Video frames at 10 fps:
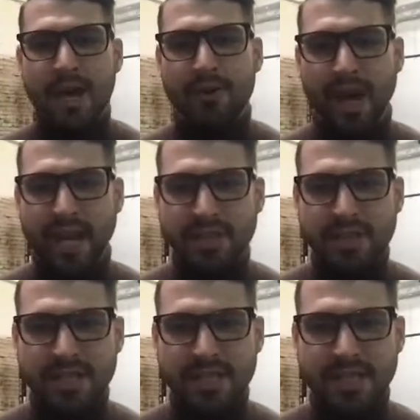
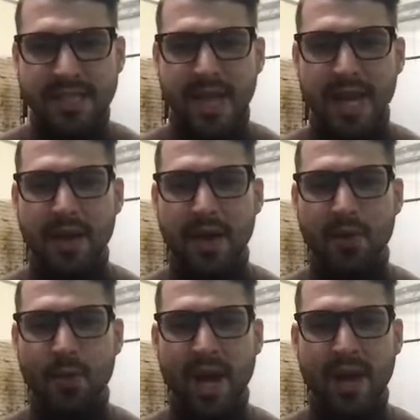ranges
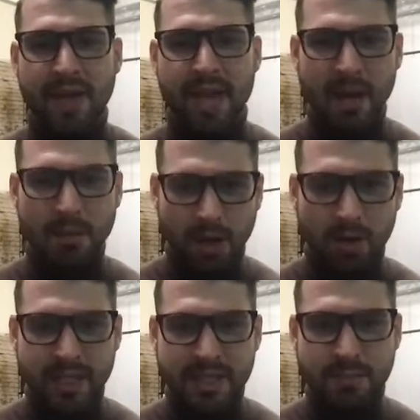where the elbow
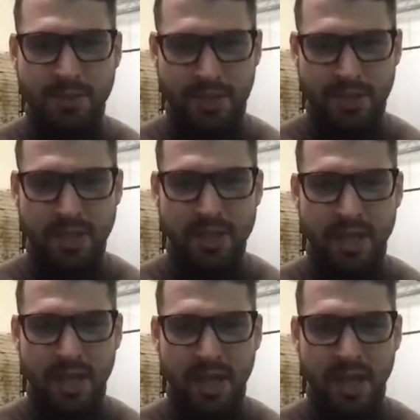is positioned,
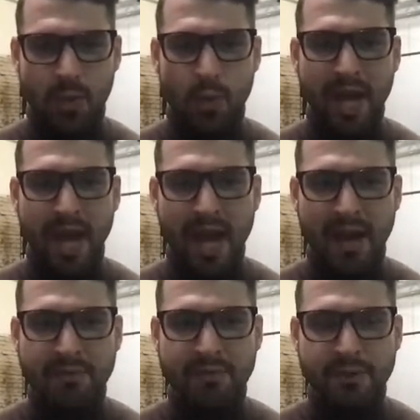we
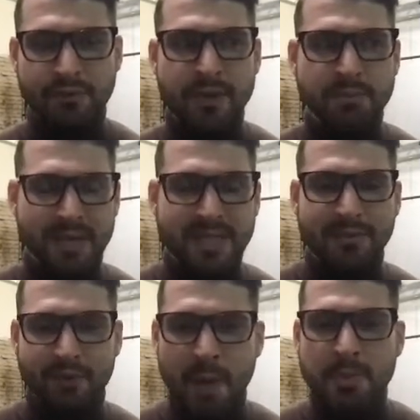have different muscle
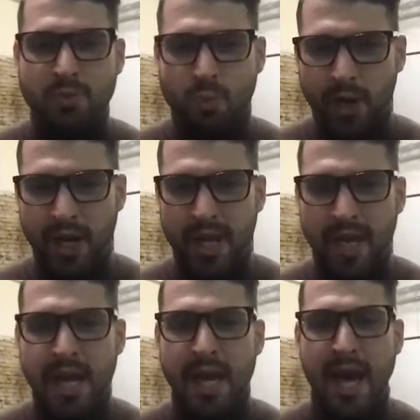fibers working.
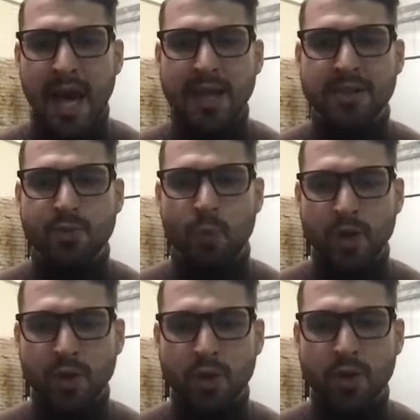And
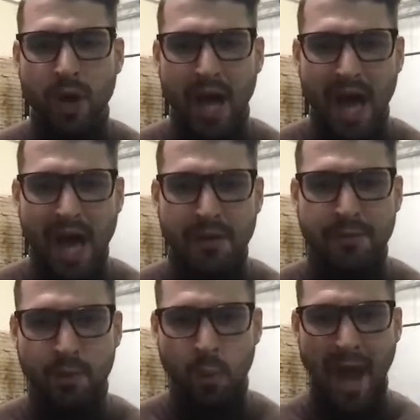when you have
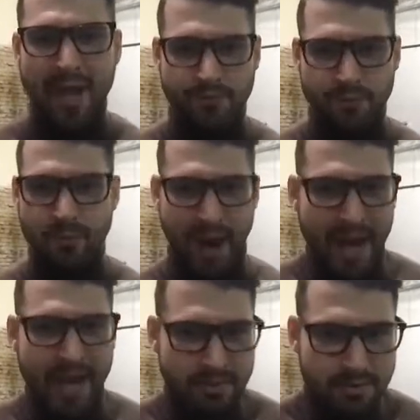the wide
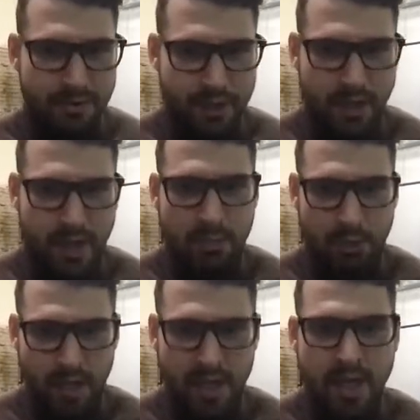vertical
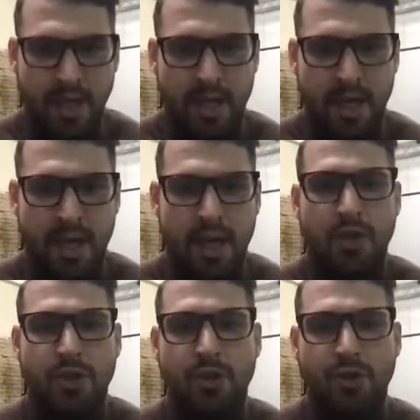pulling,
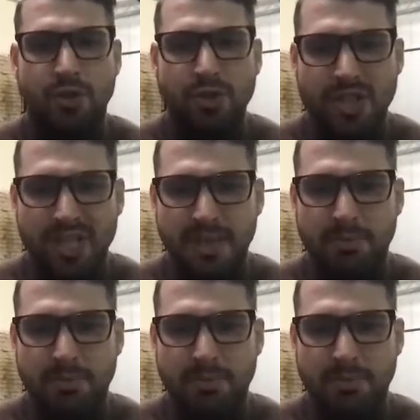you usually